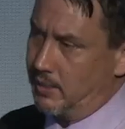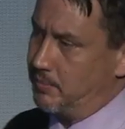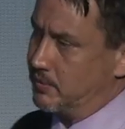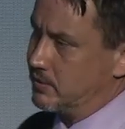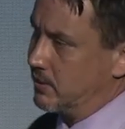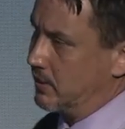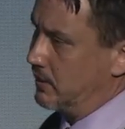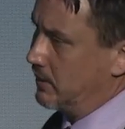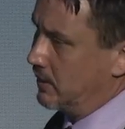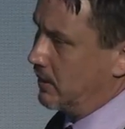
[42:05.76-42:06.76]
up and
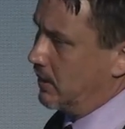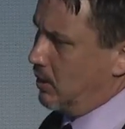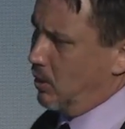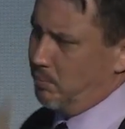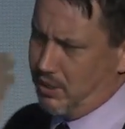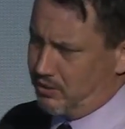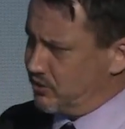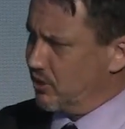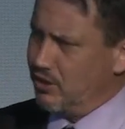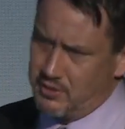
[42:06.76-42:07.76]
said, oh, Butler
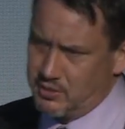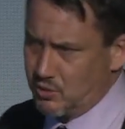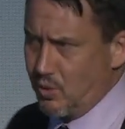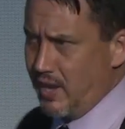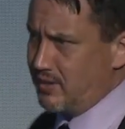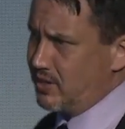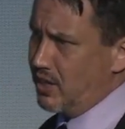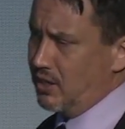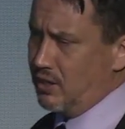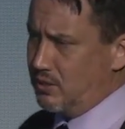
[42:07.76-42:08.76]
started this quiet
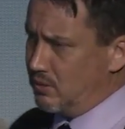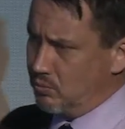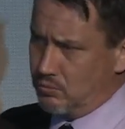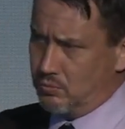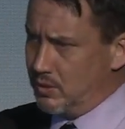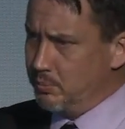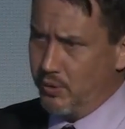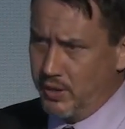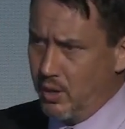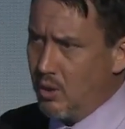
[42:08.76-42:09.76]
title
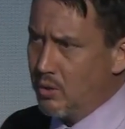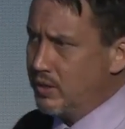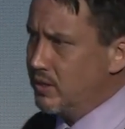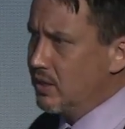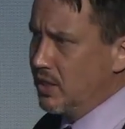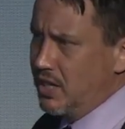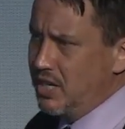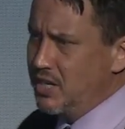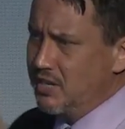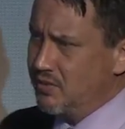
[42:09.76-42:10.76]
1.0, and he
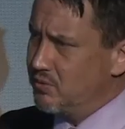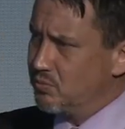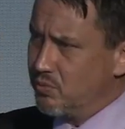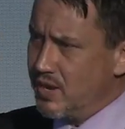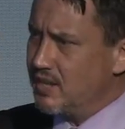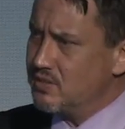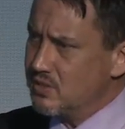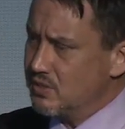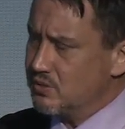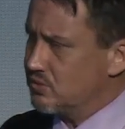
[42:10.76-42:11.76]
didn't even raise
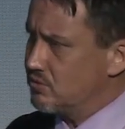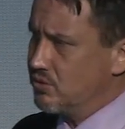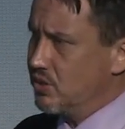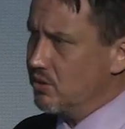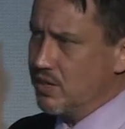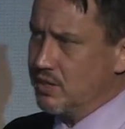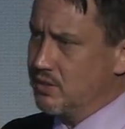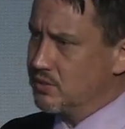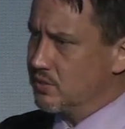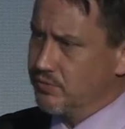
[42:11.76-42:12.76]
this theory in
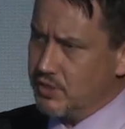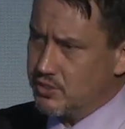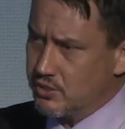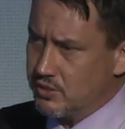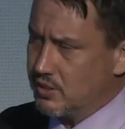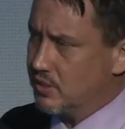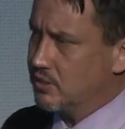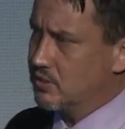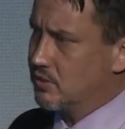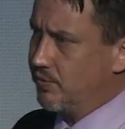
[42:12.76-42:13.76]
this eviction that
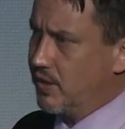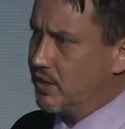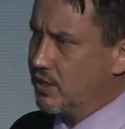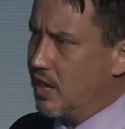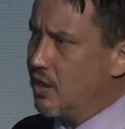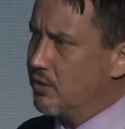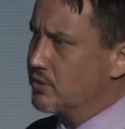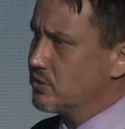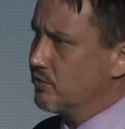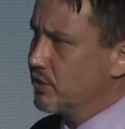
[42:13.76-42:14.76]
he's defending now,
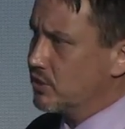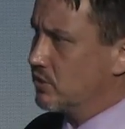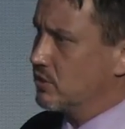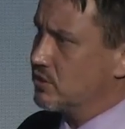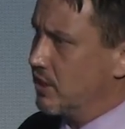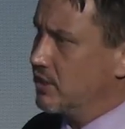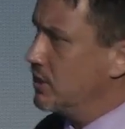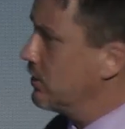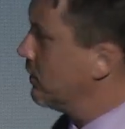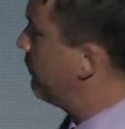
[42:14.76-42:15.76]
this
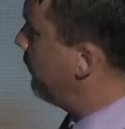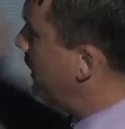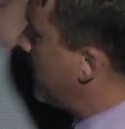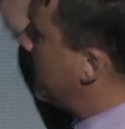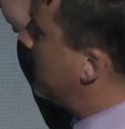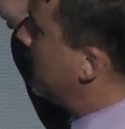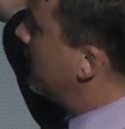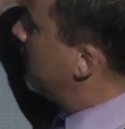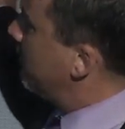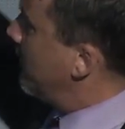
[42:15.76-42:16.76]
idea that Fannie
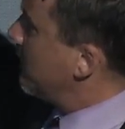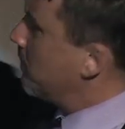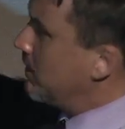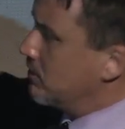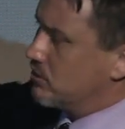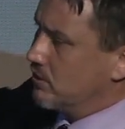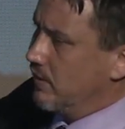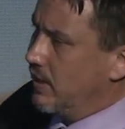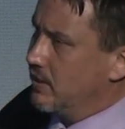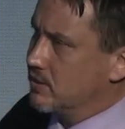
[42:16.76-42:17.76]
Mae should have
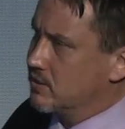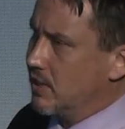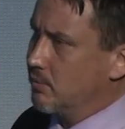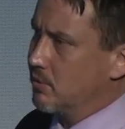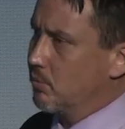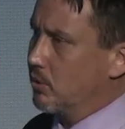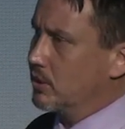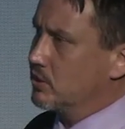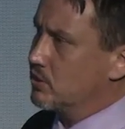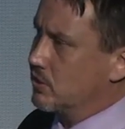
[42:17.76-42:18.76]
had an assignment of
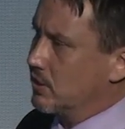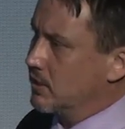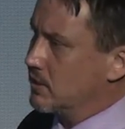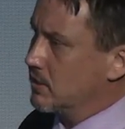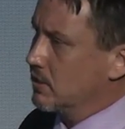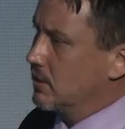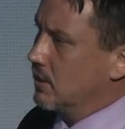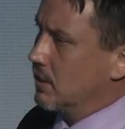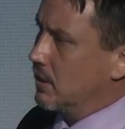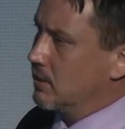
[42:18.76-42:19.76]
mortgage to it
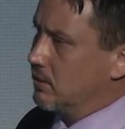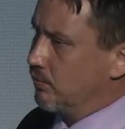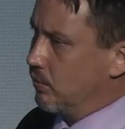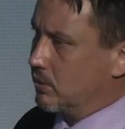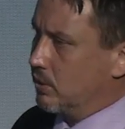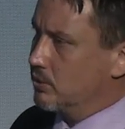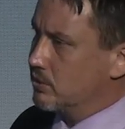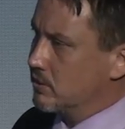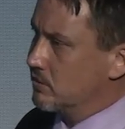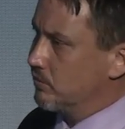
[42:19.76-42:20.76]
and that the
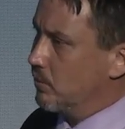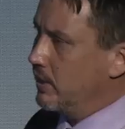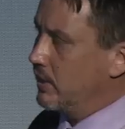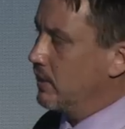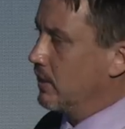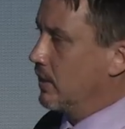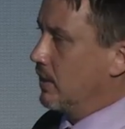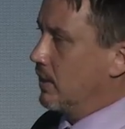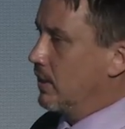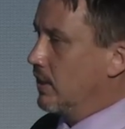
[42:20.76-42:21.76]
foreclosure is void.
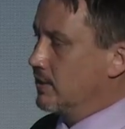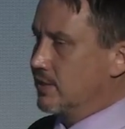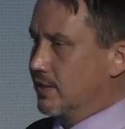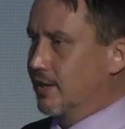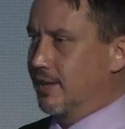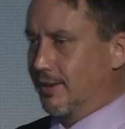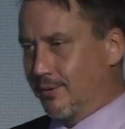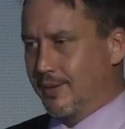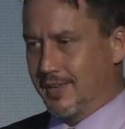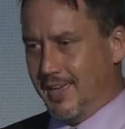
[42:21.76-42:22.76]
And I said,
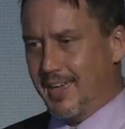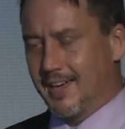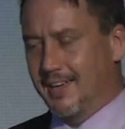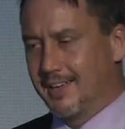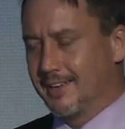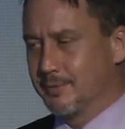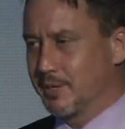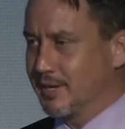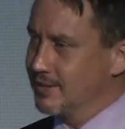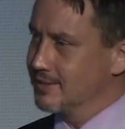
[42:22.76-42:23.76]
well, yeah,
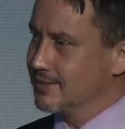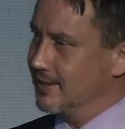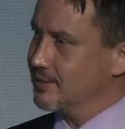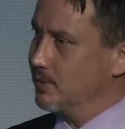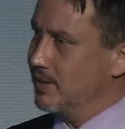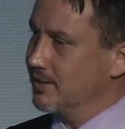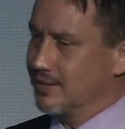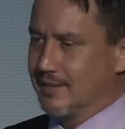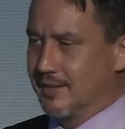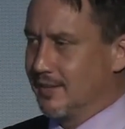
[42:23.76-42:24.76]
because guess what?
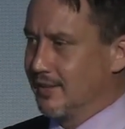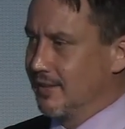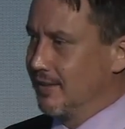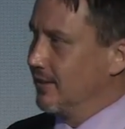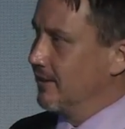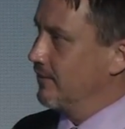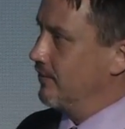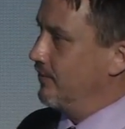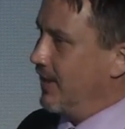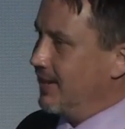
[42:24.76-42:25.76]

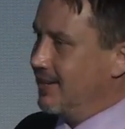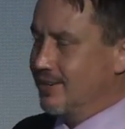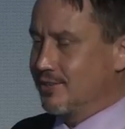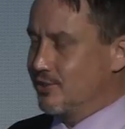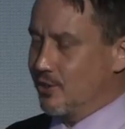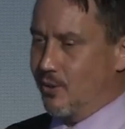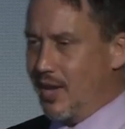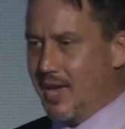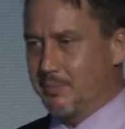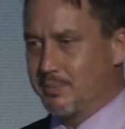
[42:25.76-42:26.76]
Fannie didn't show
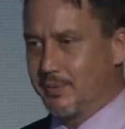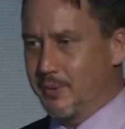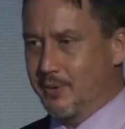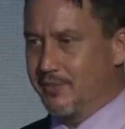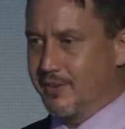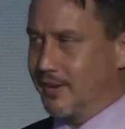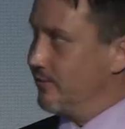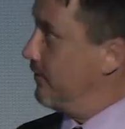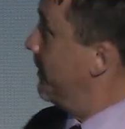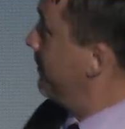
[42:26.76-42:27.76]
up. They weren't even up, they